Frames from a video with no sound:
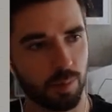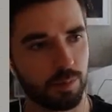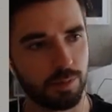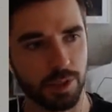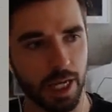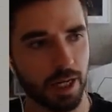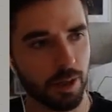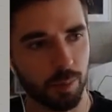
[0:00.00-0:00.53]

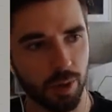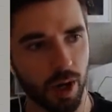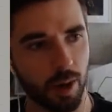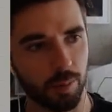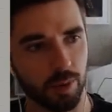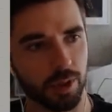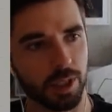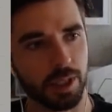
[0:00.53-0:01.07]
data
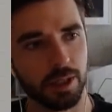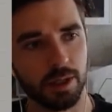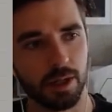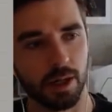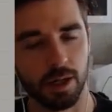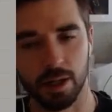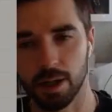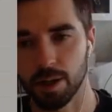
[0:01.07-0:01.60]
property
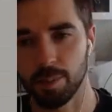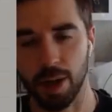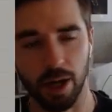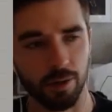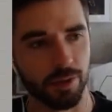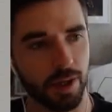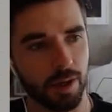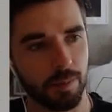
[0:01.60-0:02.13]

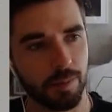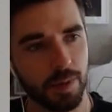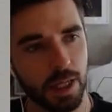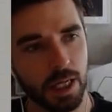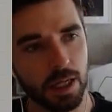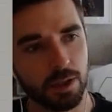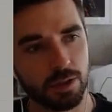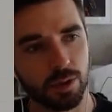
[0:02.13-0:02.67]
about them
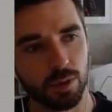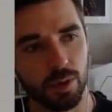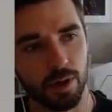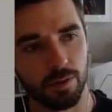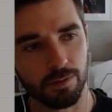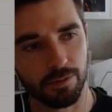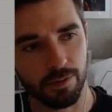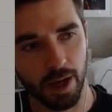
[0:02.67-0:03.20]
to
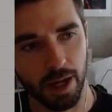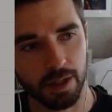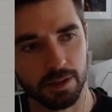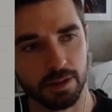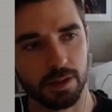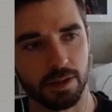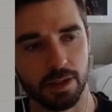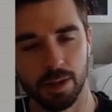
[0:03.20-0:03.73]
affect
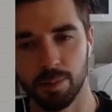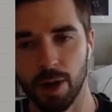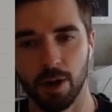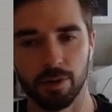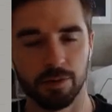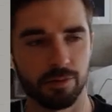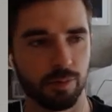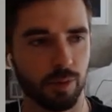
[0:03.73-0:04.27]
the
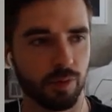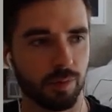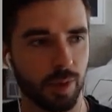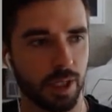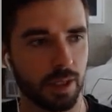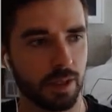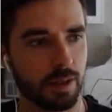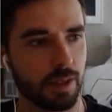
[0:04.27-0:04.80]
amount of
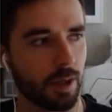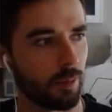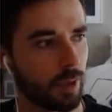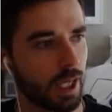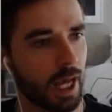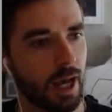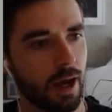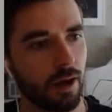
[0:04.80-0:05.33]
movement that we
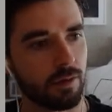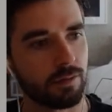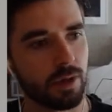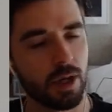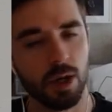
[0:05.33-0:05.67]
have.